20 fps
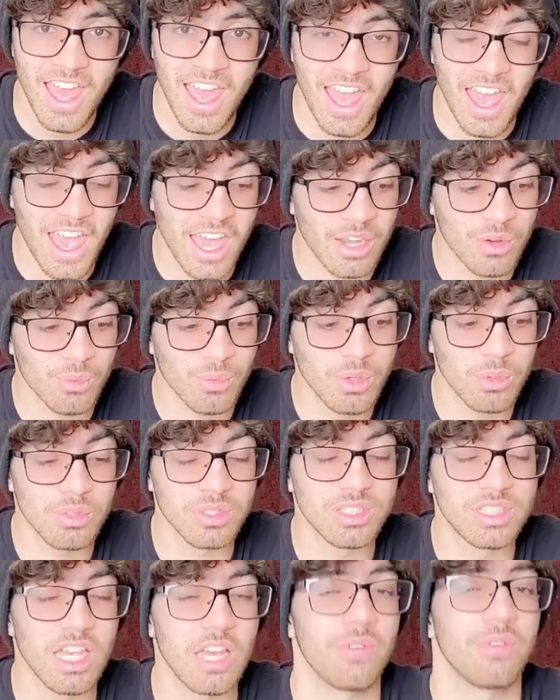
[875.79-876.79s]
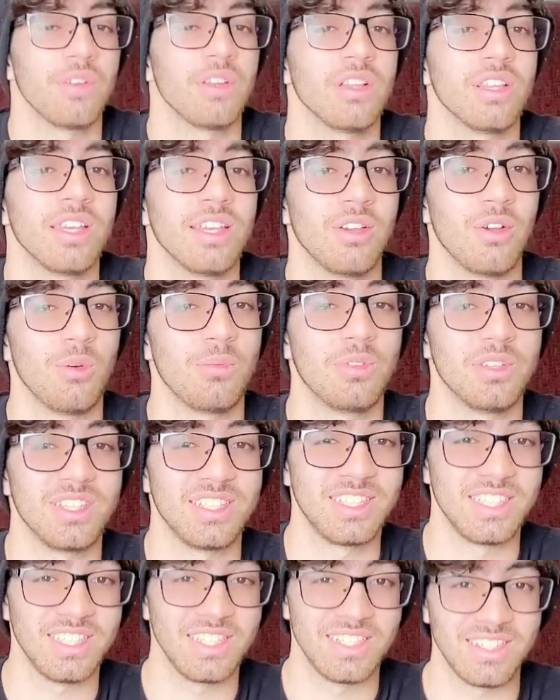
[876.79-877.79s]
and we will definitely,
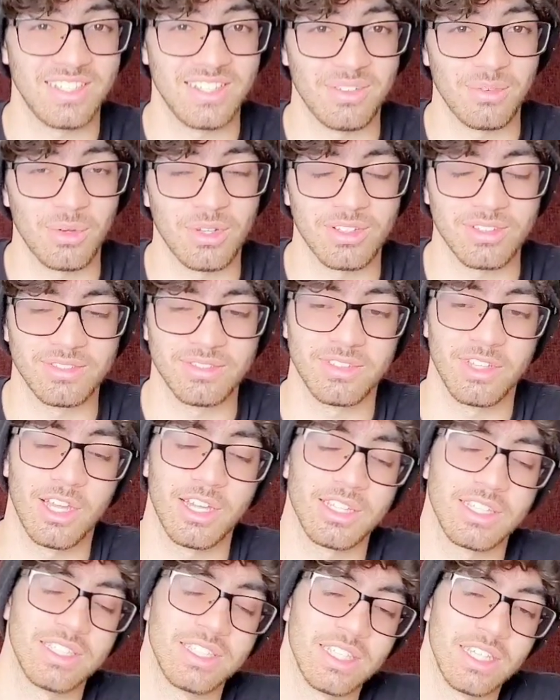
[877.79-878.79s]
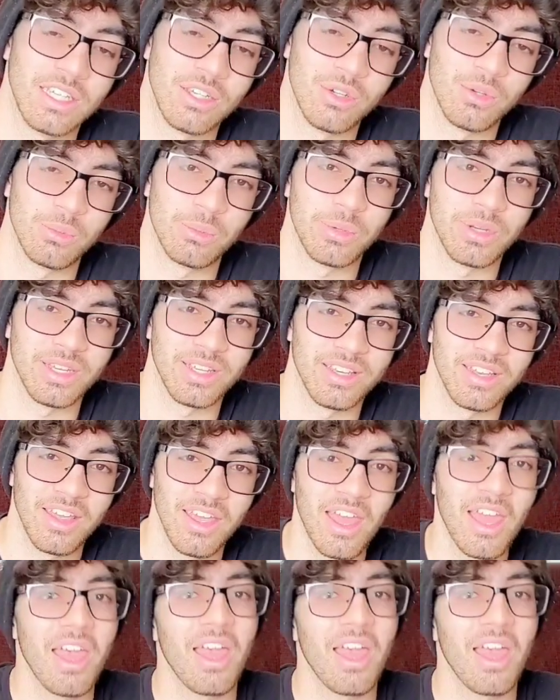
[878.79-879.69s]
hopefully not see you, but